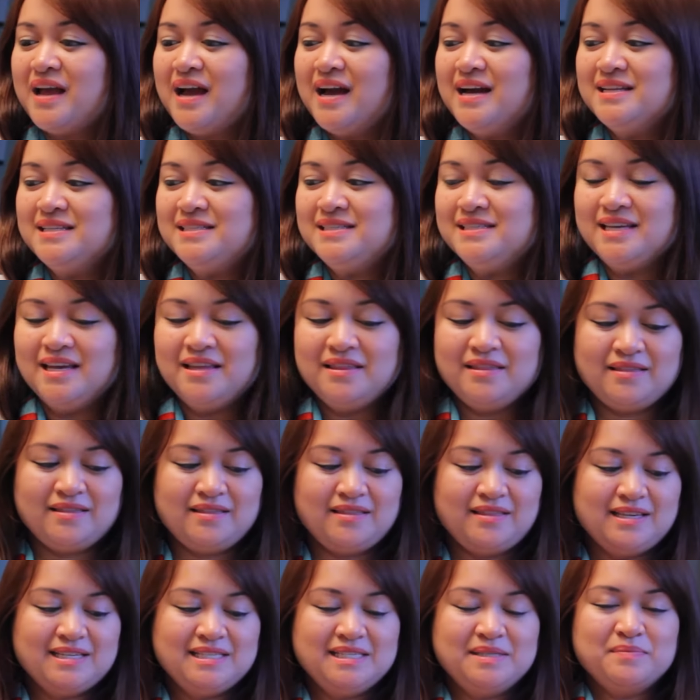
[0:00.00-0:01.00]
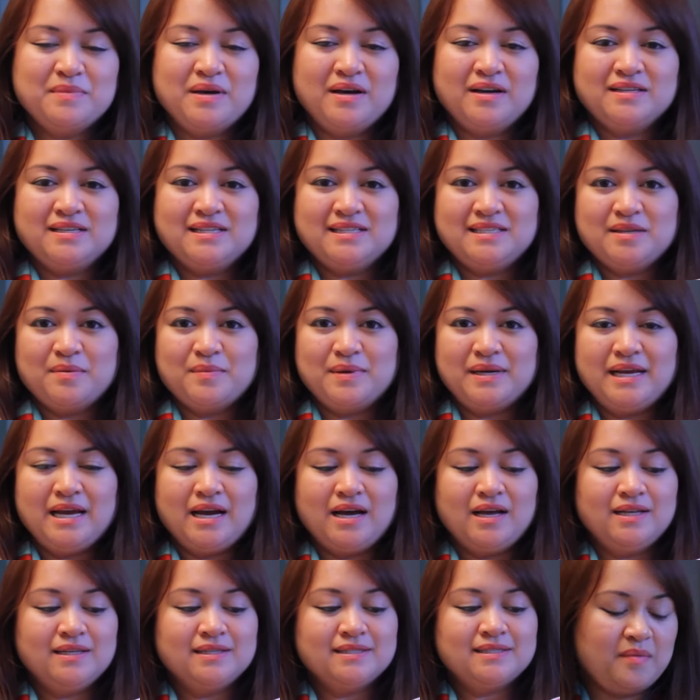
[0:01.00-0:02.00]
I sent this mug to somebody
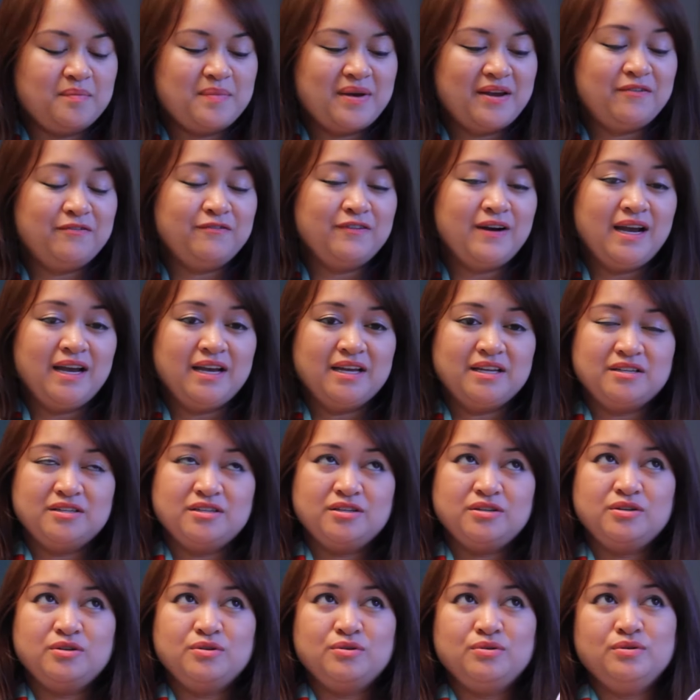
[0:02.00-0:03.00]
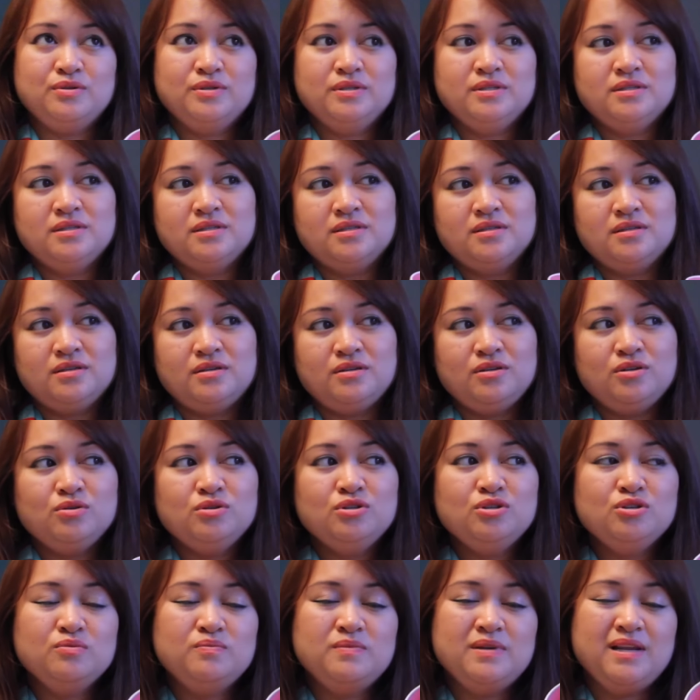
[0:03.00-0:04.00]
else. My friend, whose
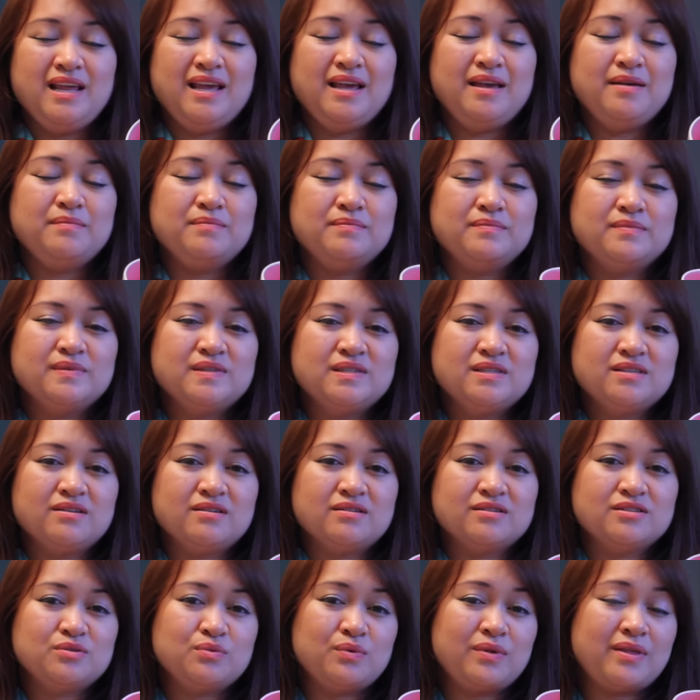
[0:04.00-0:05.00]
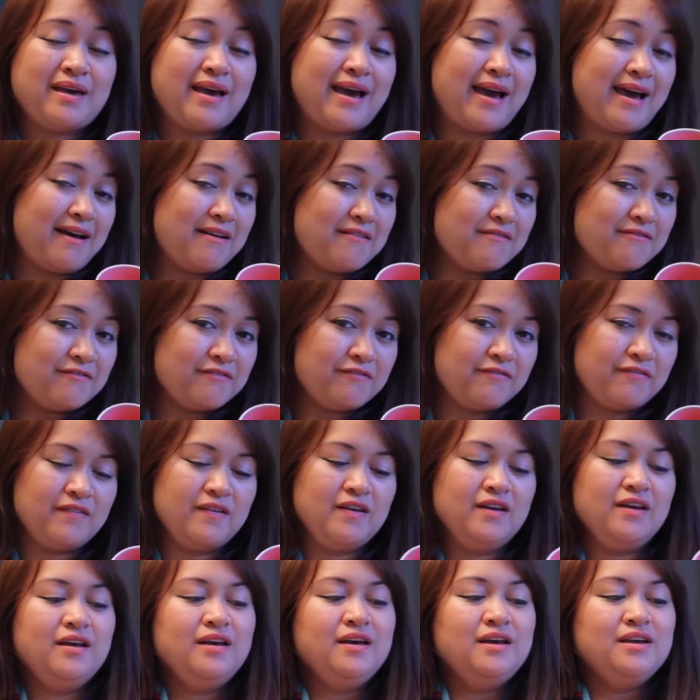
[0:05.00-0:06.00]
YouTube name starts with an
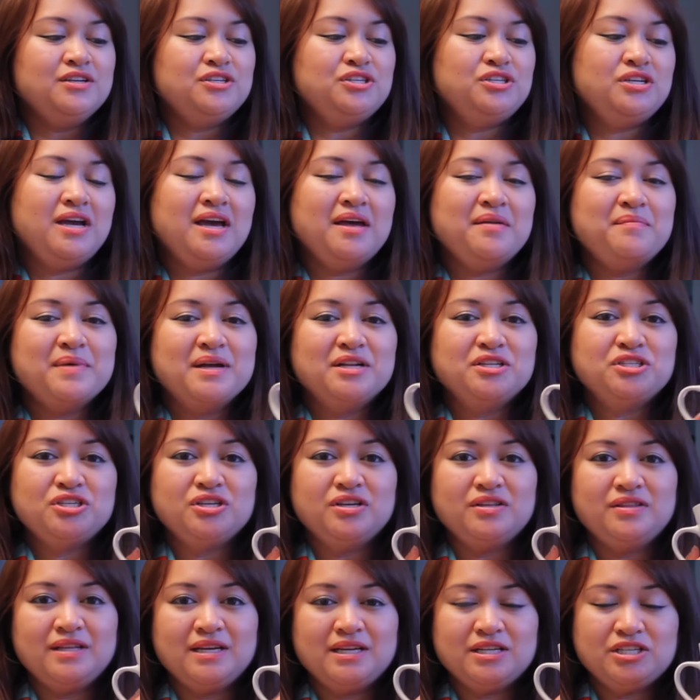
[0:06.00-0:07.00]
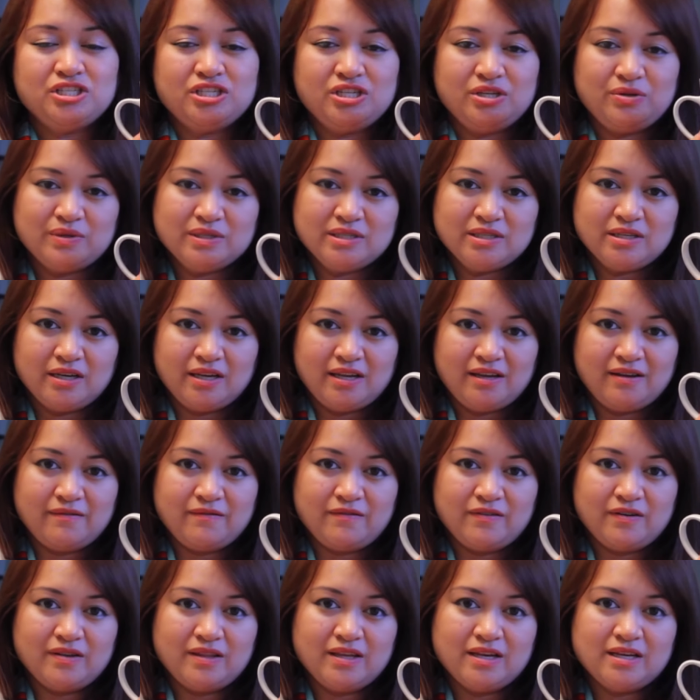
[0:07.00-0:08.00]
F, she had mentioned that she was looking
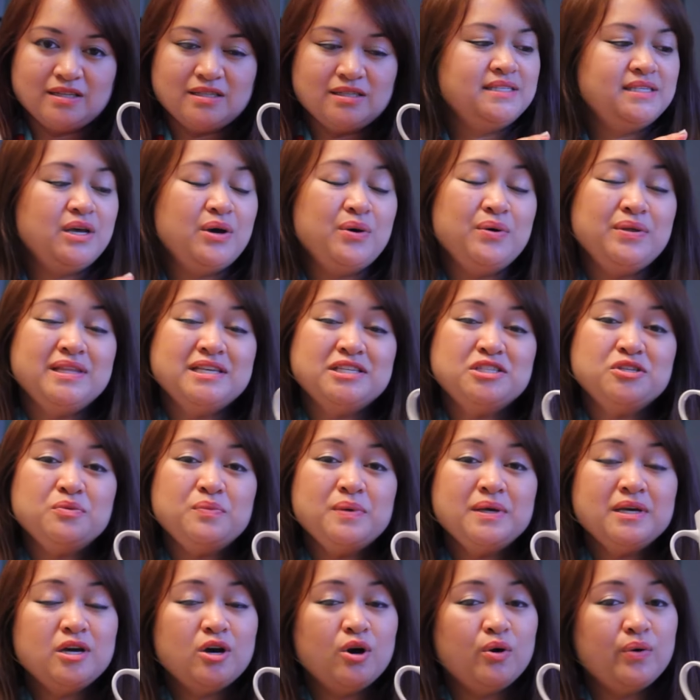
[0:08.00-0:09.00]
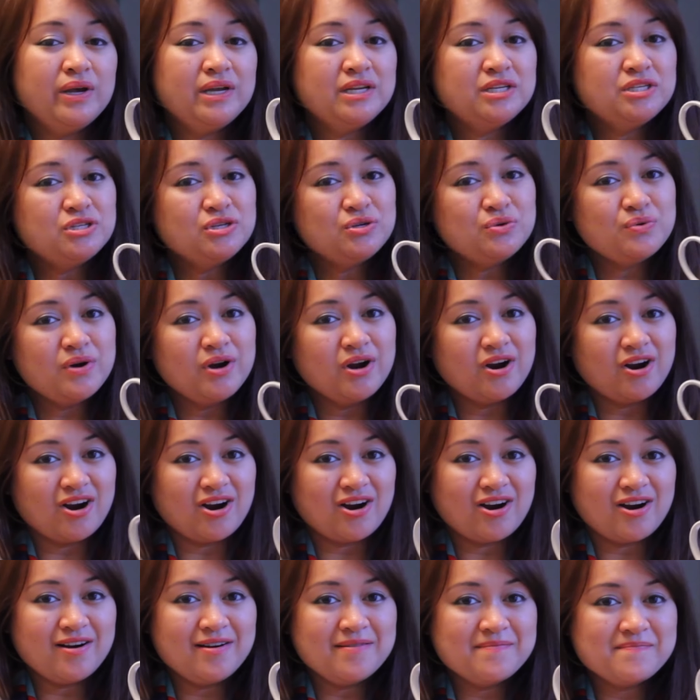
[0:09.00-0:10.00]
for this. So this will be going to
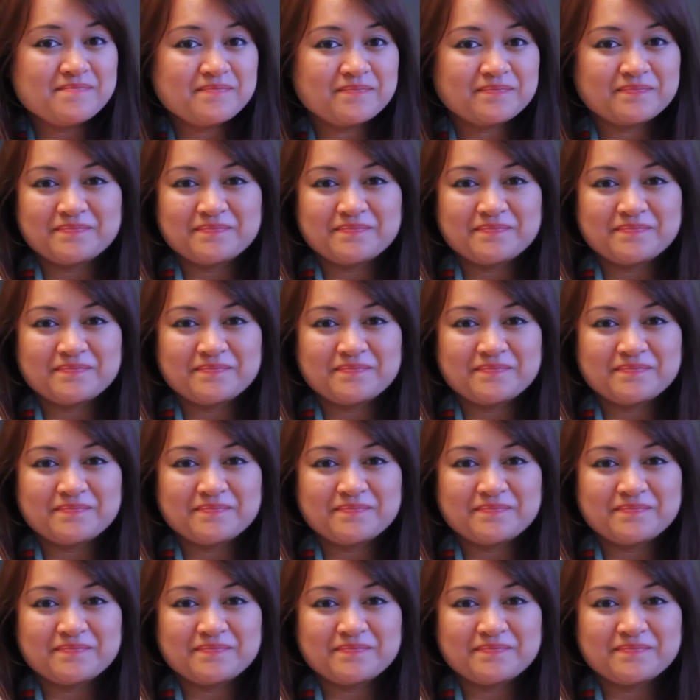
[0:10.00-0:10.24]
her.